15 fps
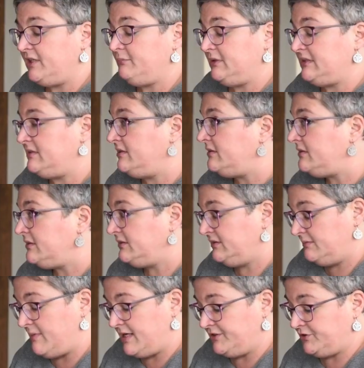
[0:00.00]
and material
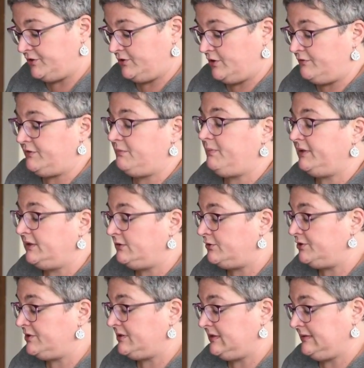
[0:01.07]
dimension of the
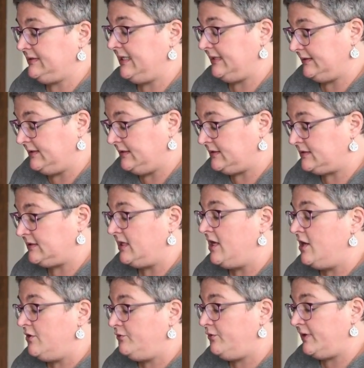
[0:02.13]
pedagogical techniques
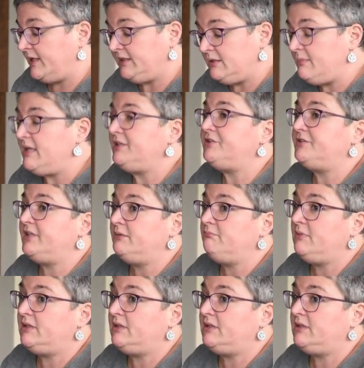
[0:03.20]
for elementary and